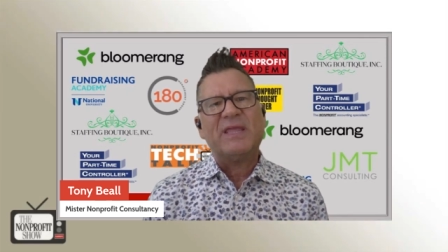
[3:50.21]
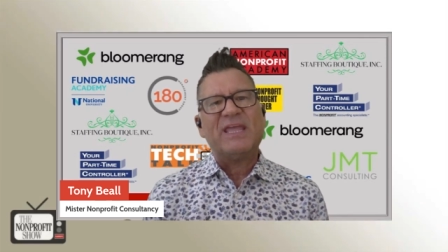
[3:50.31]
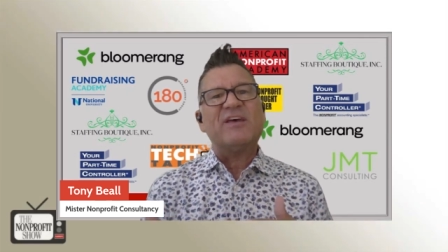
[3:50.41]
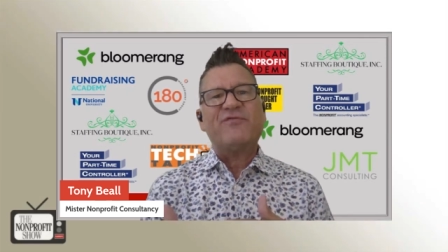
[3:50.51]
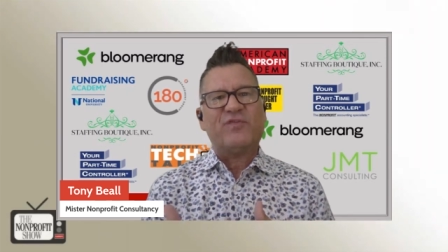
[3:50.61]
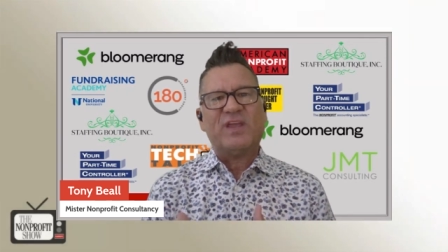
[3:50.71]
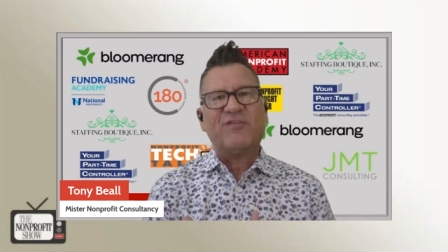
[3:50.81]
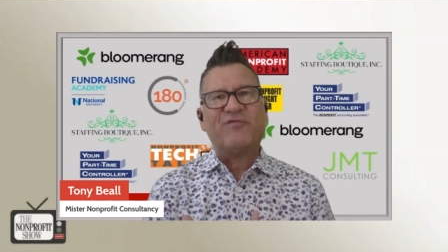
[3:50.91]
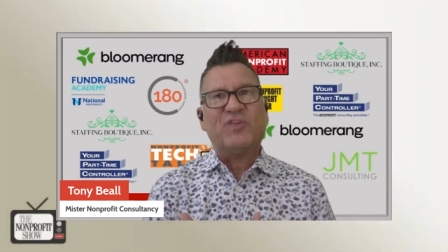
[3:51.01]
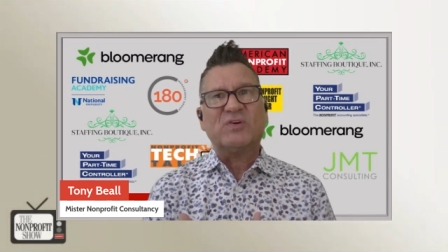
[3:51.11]
if,
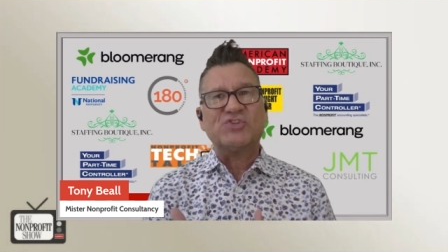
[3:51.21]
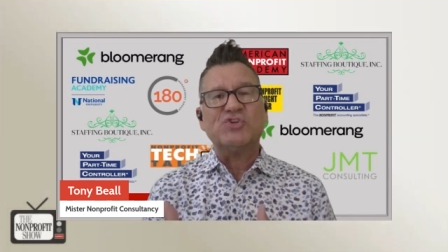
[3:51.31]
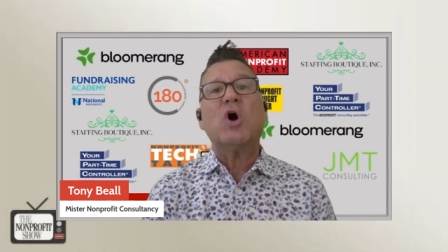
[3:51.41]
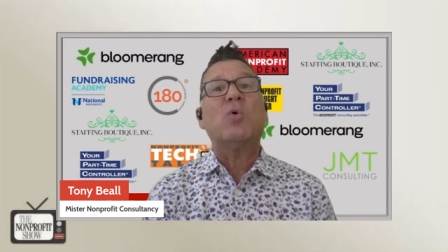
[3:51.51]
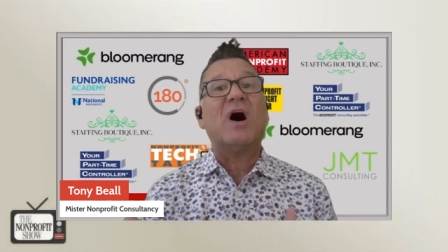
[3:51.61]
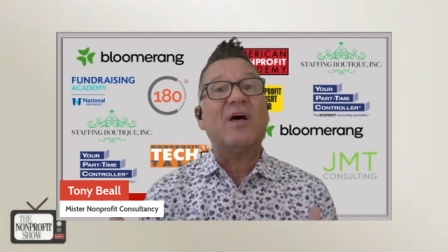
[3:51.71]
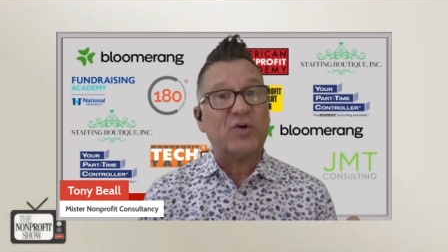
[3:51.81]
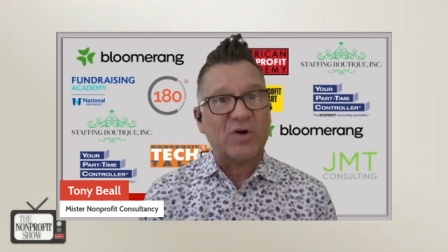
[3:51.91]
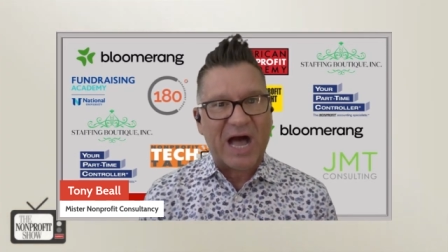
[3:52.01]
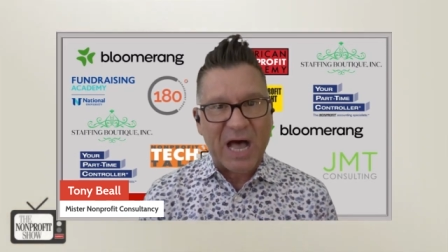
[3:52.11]
if there's no
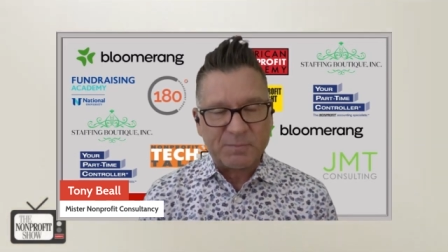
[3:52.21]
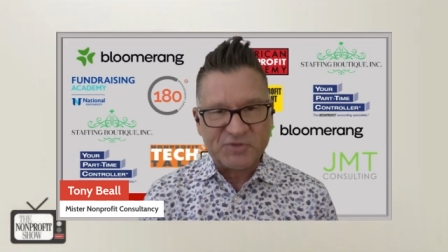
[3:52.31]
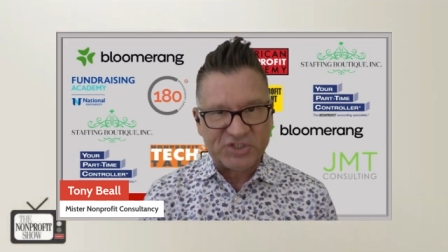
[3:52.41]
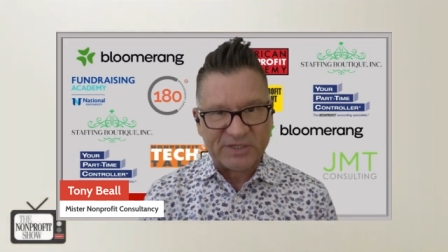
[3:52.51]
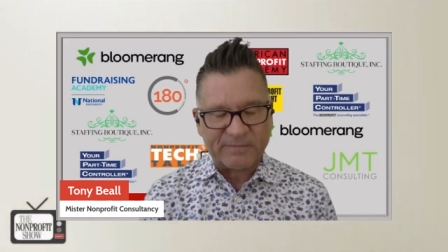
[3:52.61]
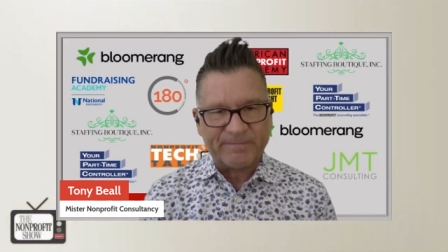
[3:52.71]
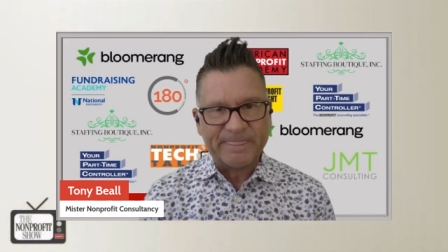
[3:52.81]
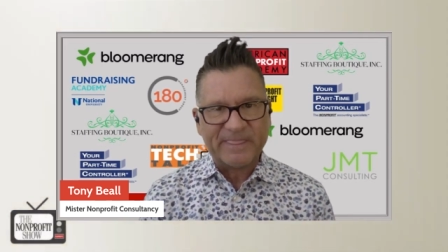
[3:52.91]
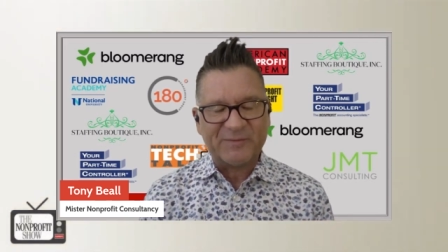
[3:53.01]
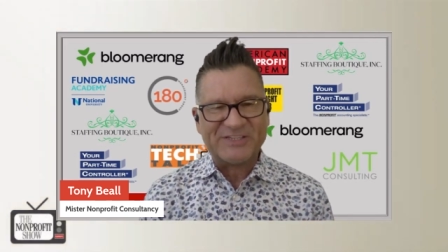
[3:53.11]
other option,
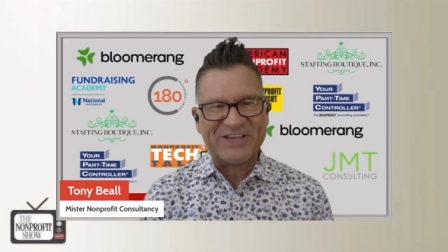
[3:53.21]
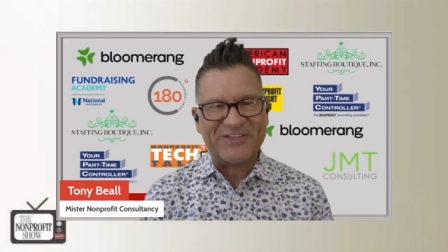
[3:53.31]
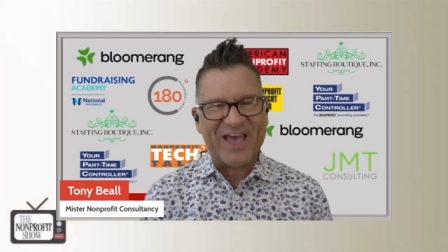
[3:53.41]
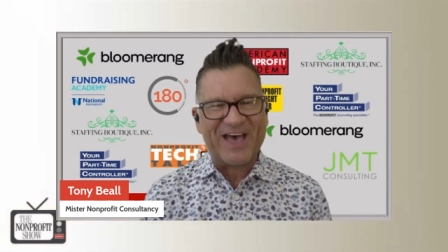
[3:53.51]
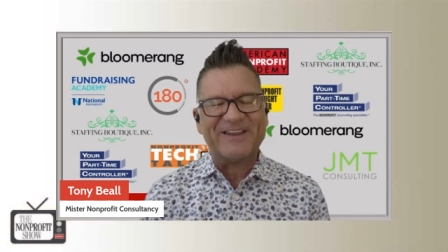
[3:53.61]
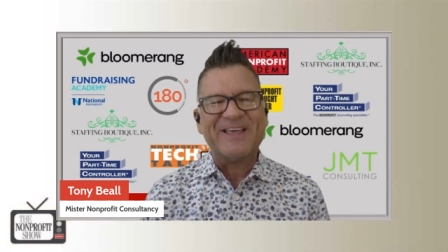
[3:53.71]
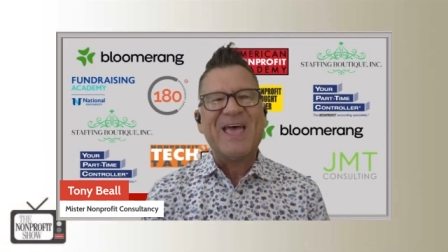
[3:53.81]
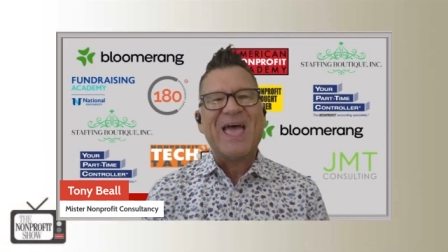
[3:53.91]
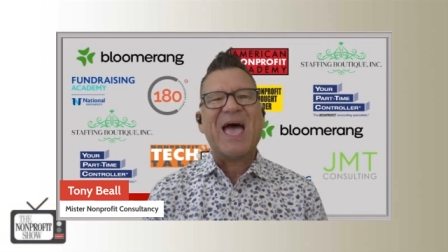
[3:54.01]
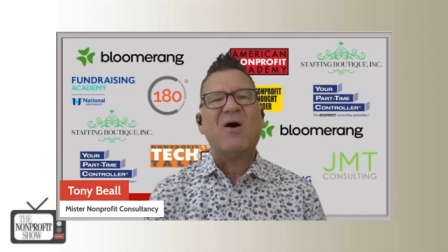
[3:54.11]
when you say that,
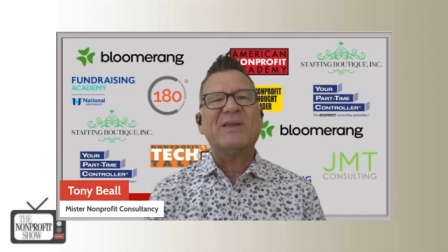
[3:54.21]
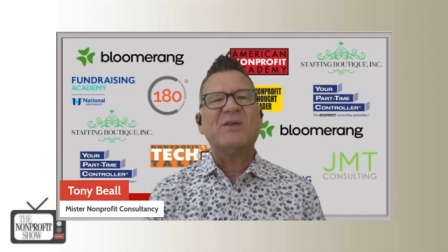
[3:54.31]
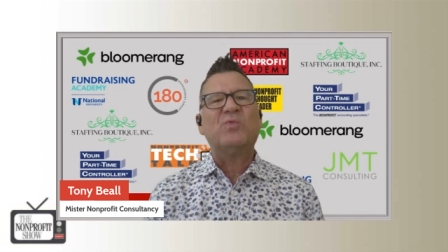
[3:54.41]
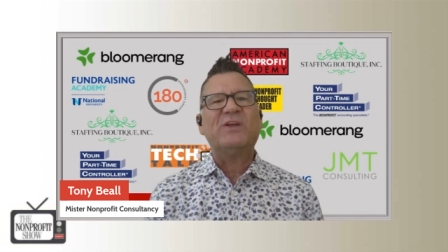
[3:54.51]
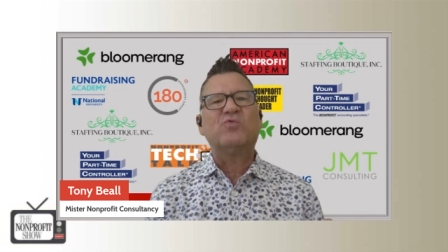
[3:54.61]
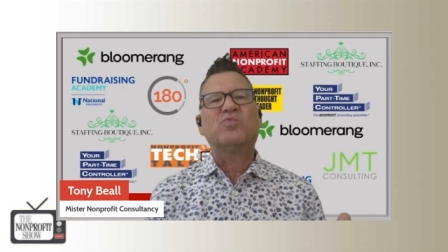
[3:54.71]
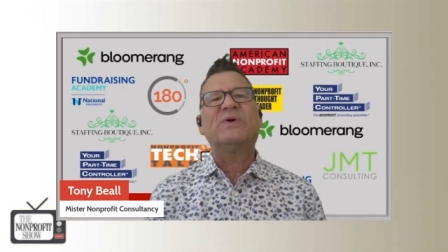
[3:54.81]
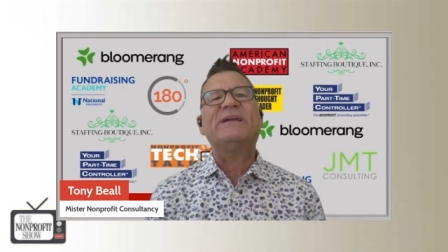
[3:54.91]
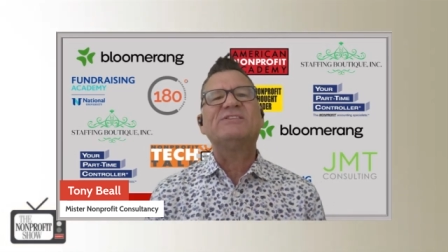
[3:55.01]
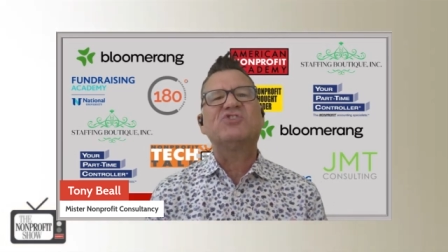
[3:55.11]
how can we
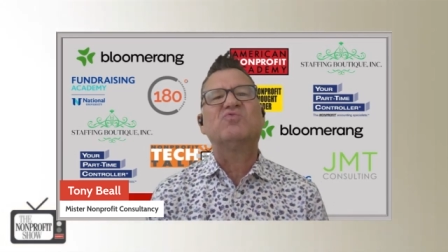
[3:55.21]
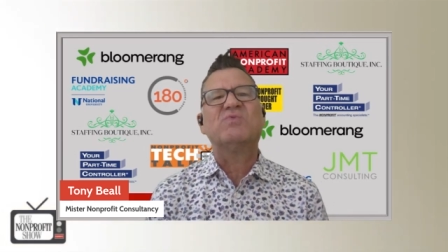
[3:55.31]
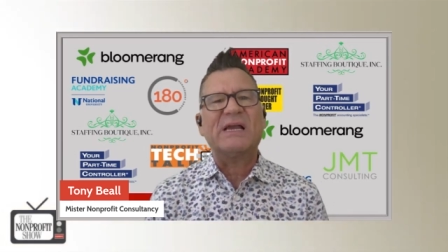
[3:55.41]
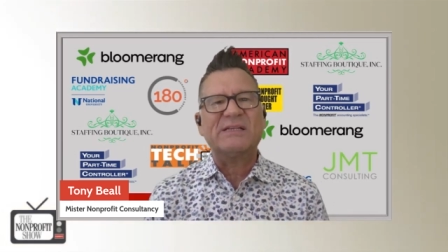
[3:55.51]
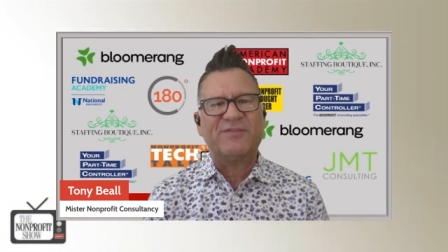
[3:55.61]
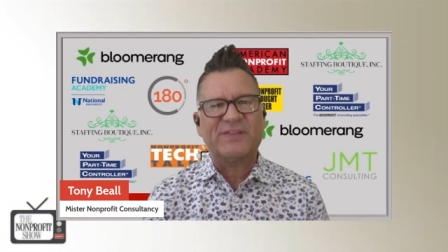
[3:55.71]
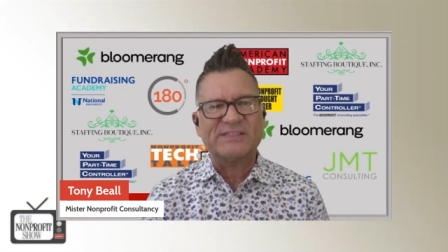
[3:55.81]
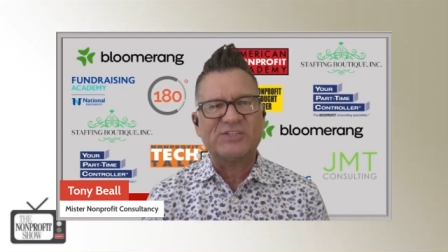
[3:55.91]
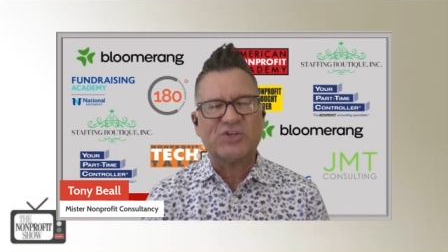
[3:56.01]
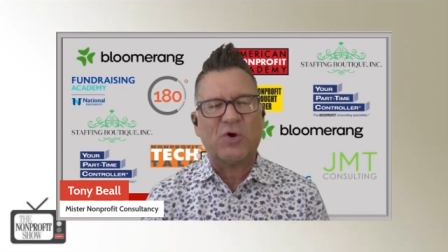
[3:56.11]
redirect
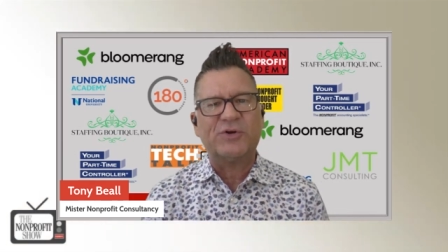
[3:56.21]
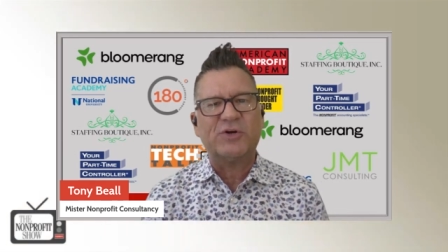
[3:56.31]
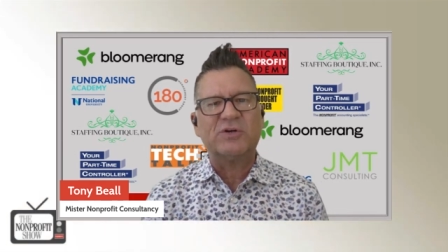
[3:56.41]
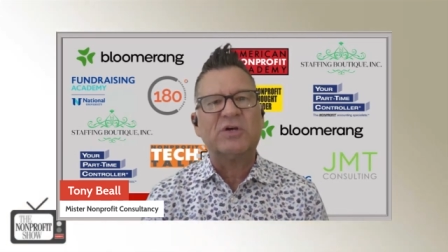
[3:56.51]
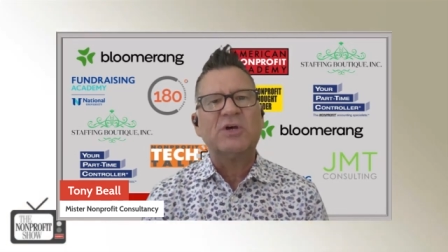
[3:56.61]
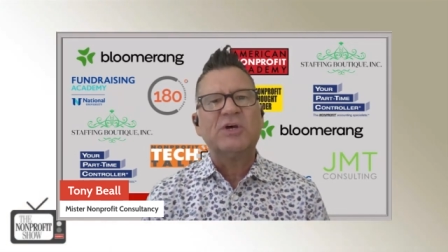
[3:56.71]
this donor